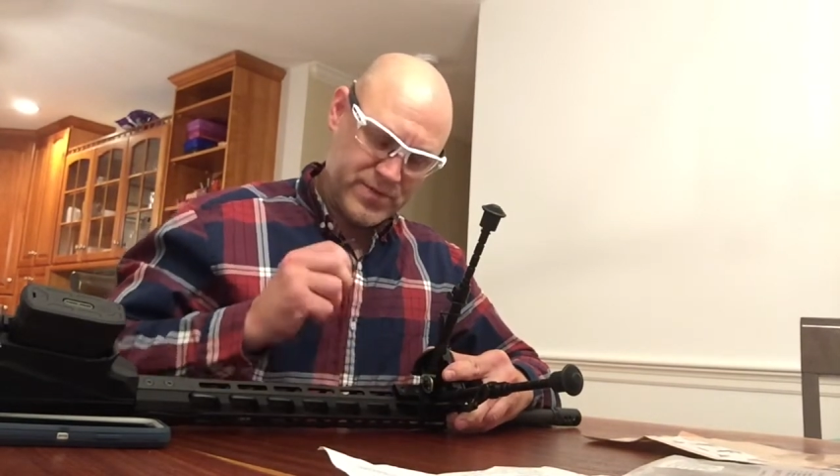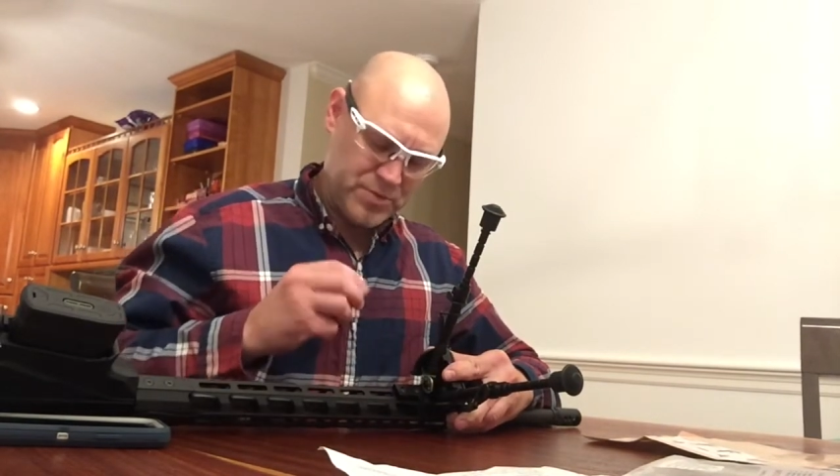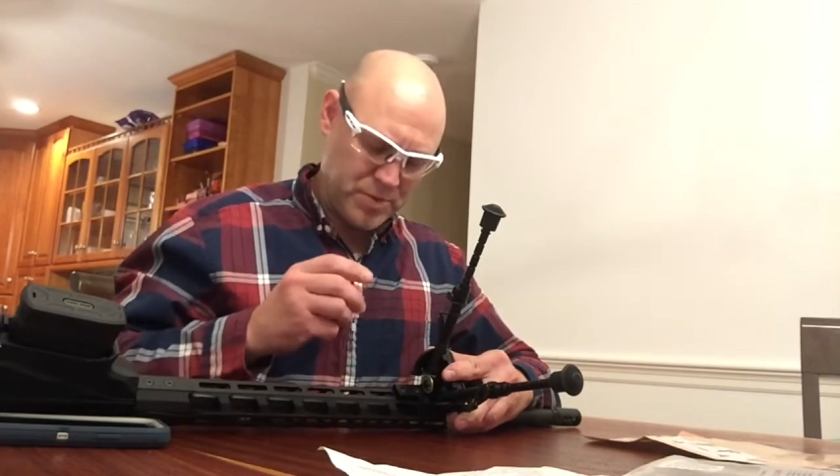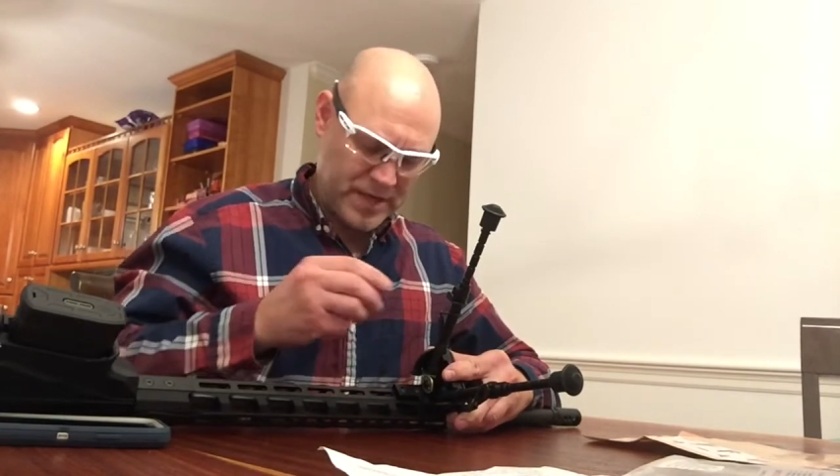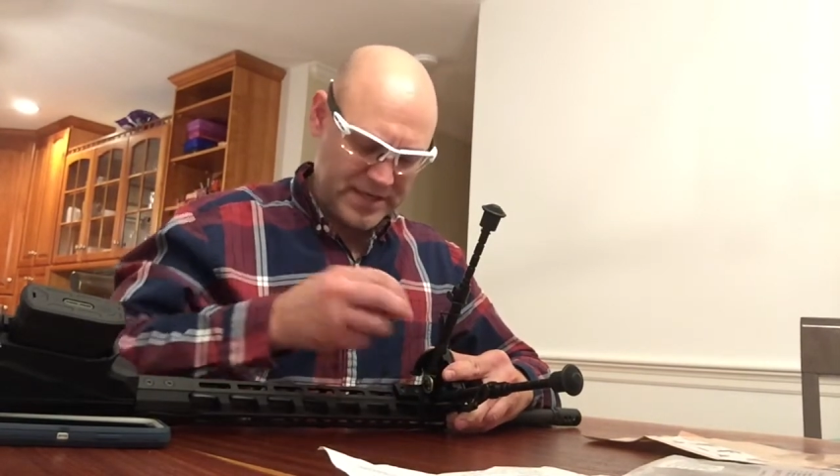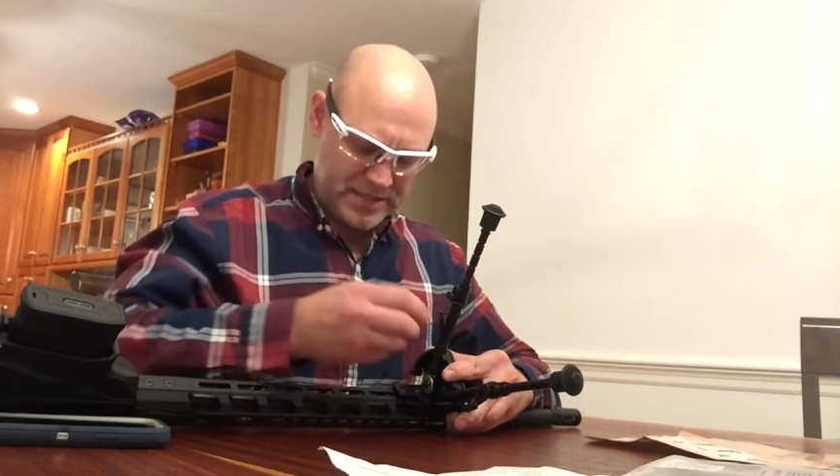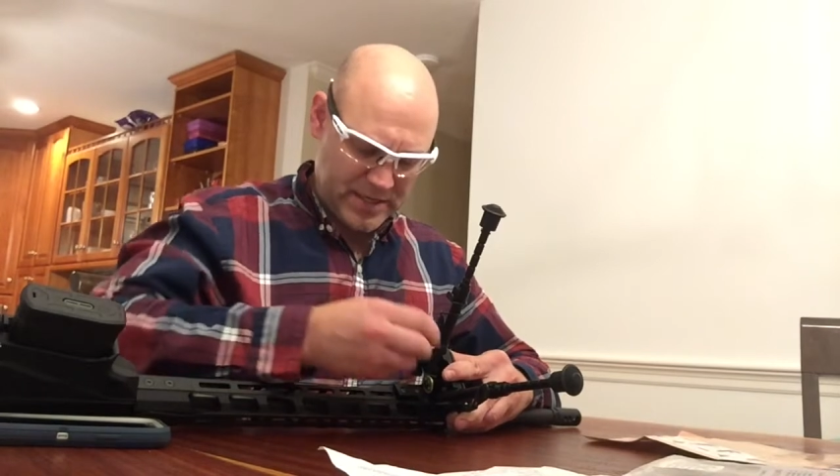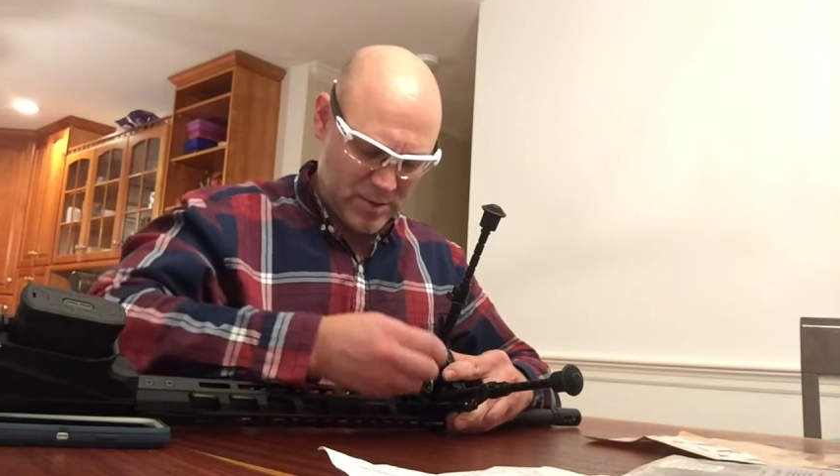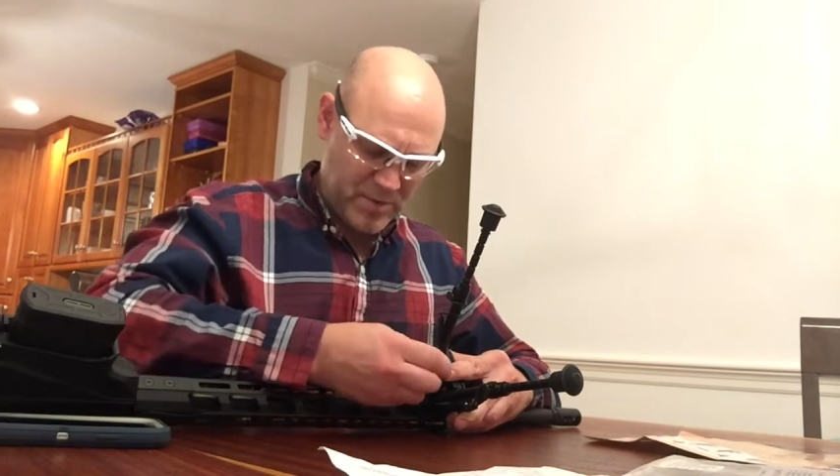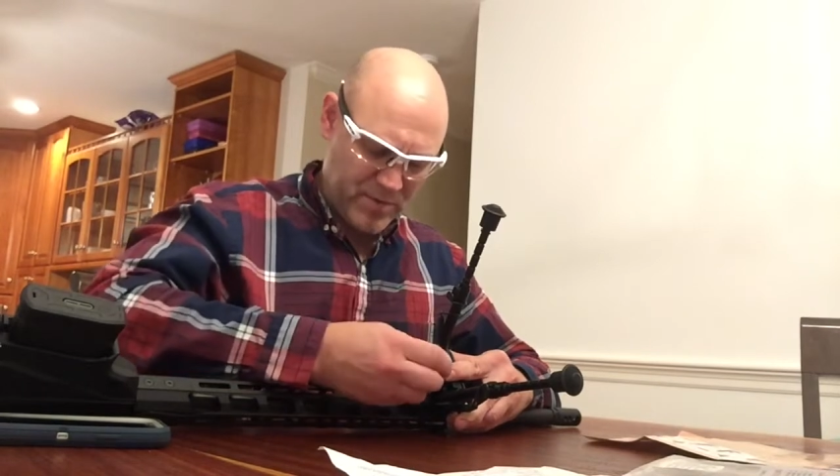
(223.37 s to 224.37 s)
it's plastic,
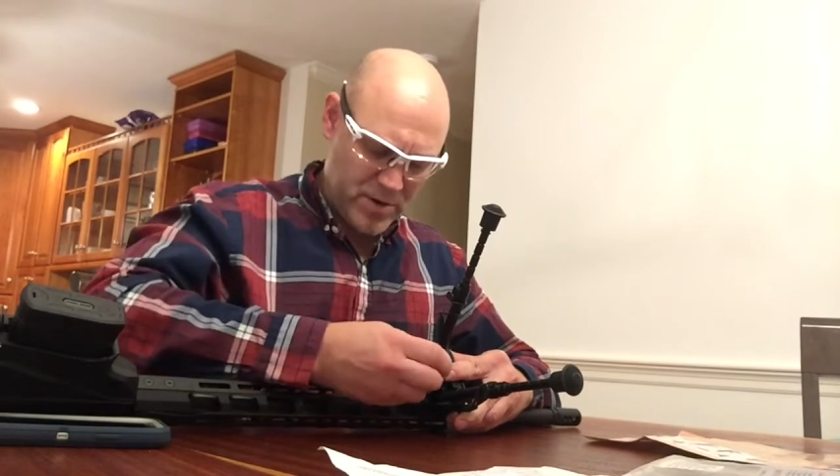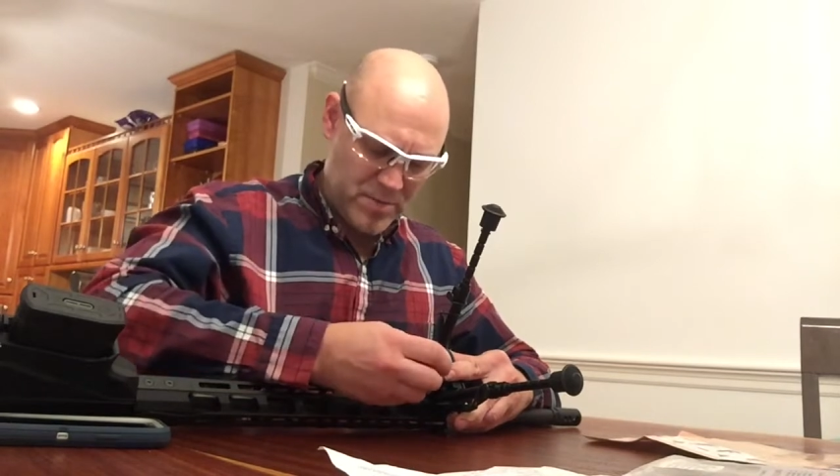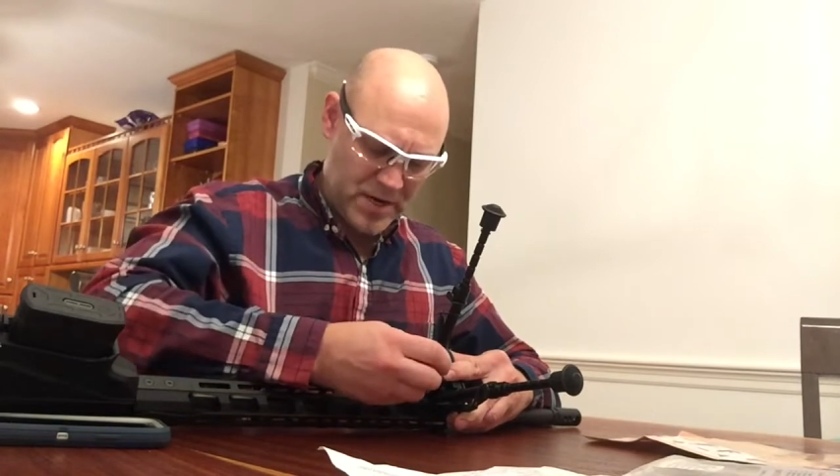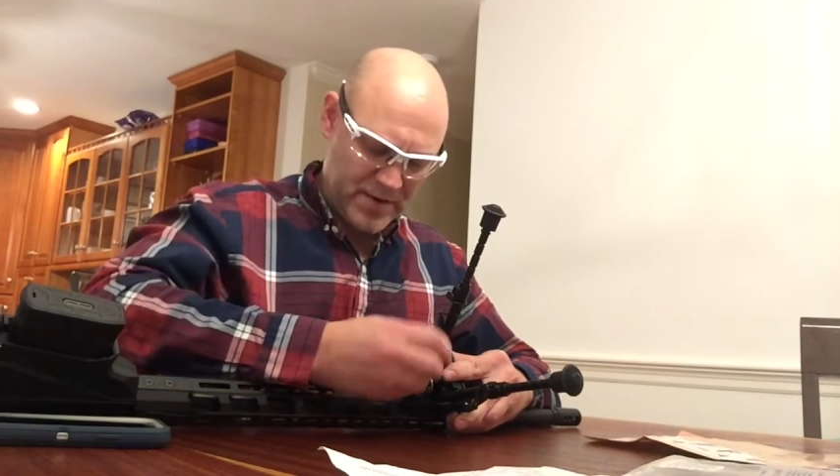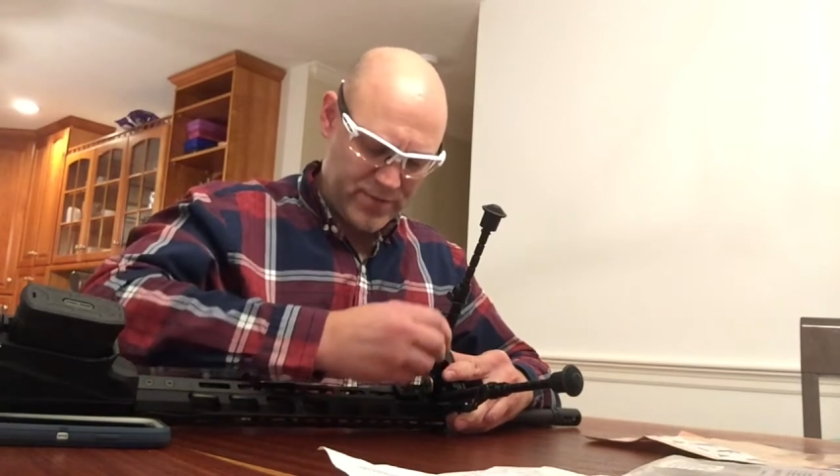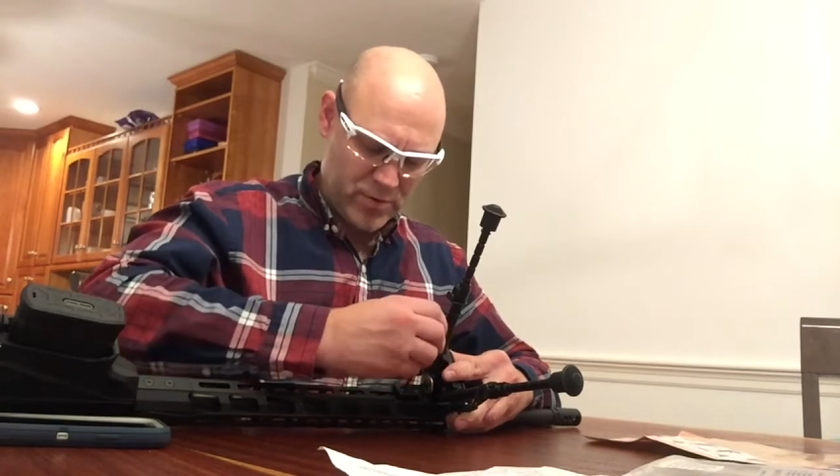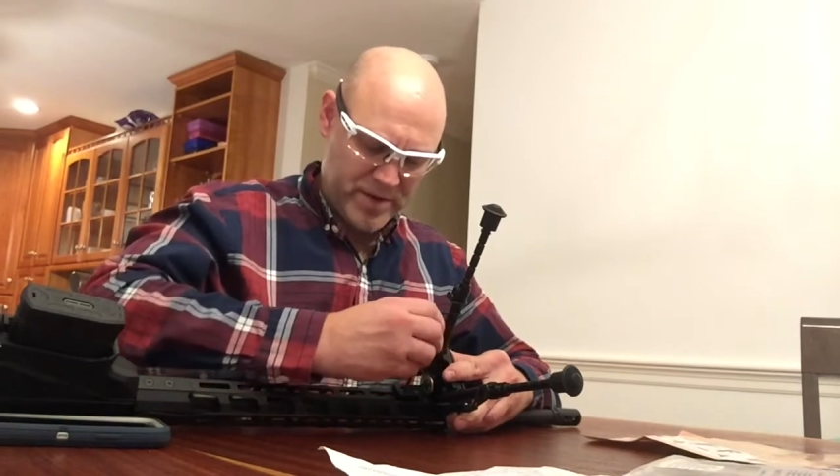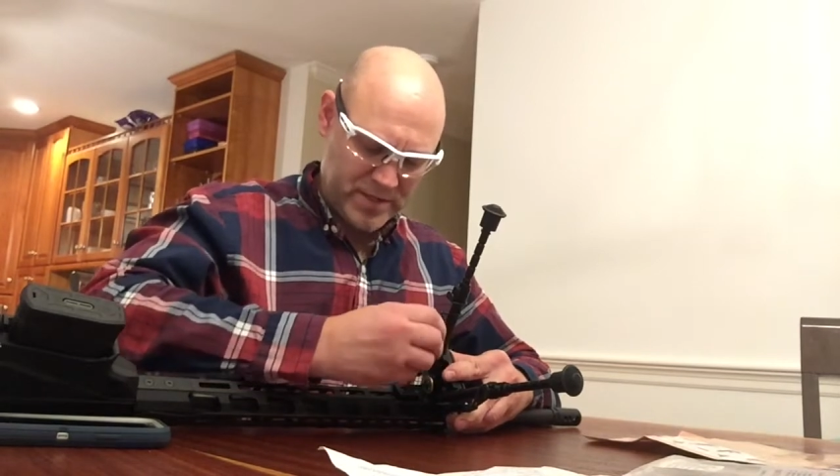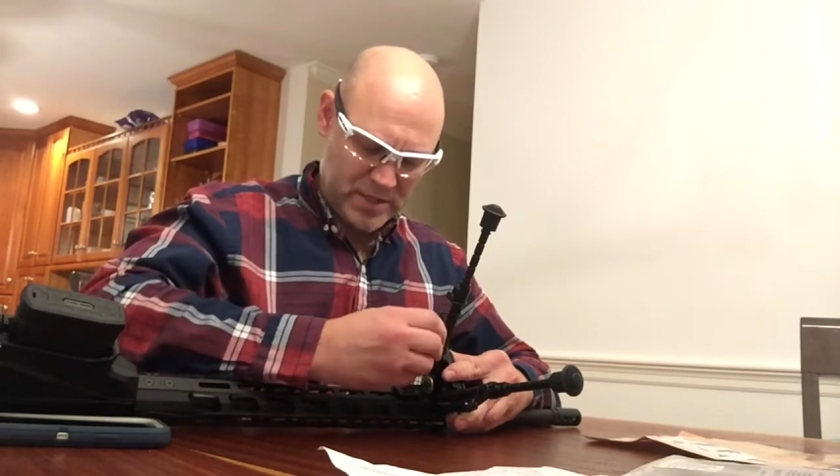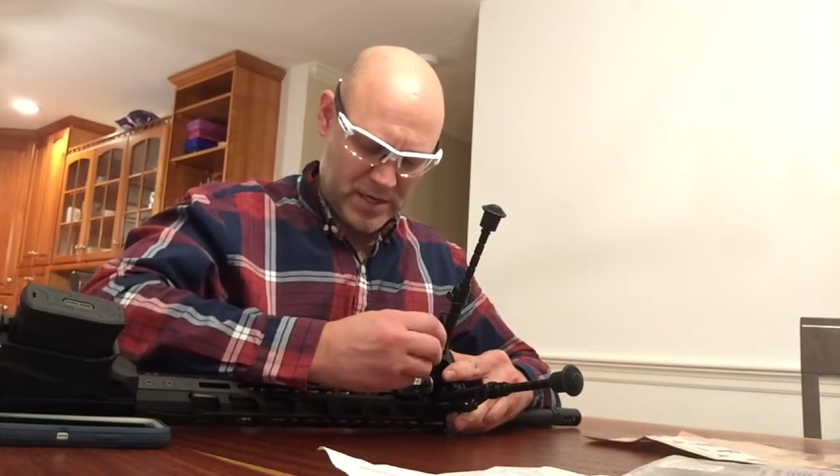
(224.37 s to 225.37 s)
I'd be very mindful
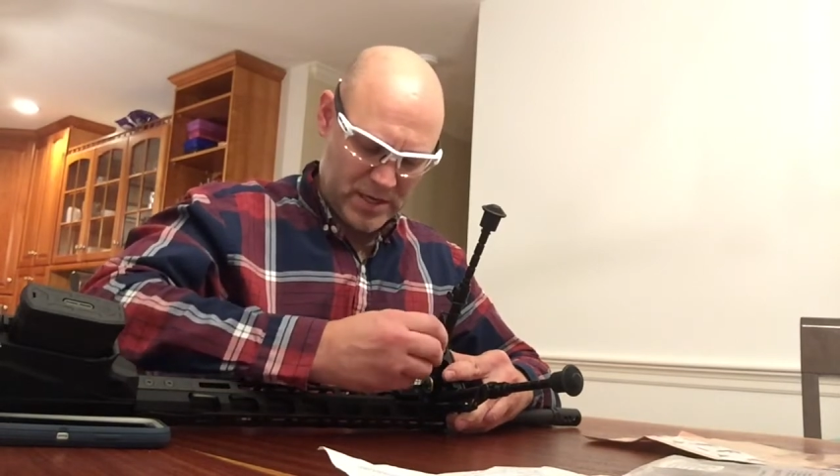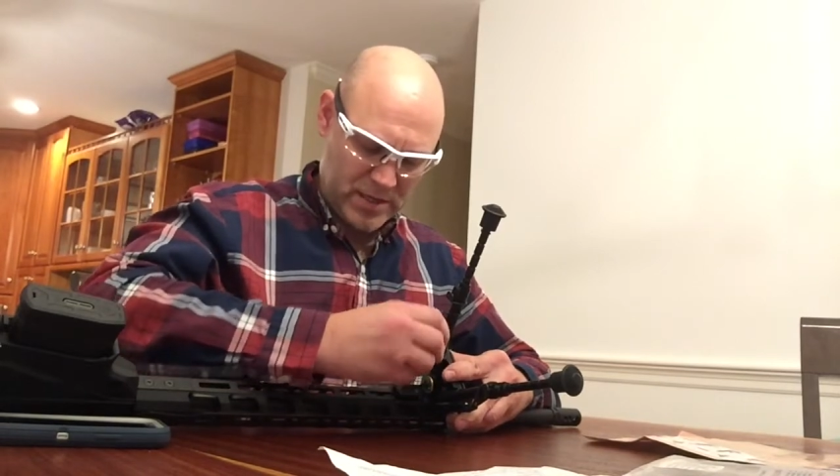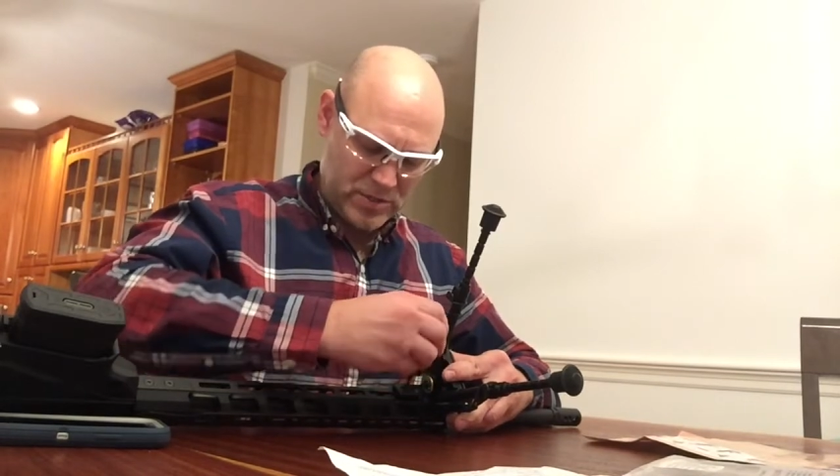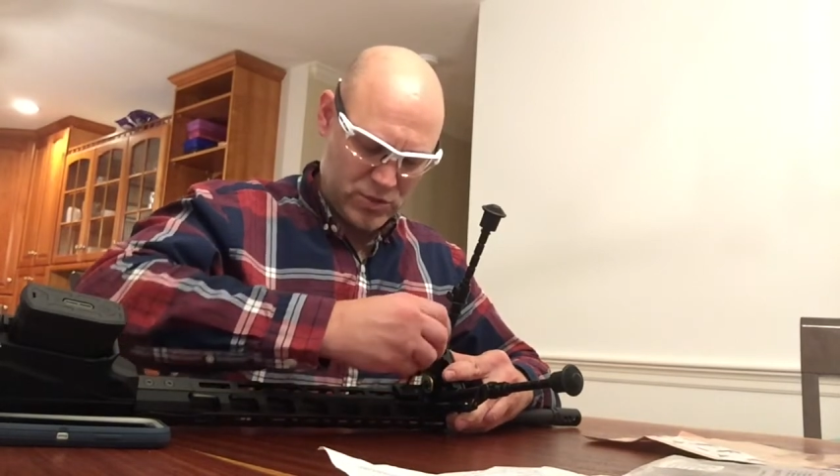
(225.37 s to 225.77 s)
about tightening it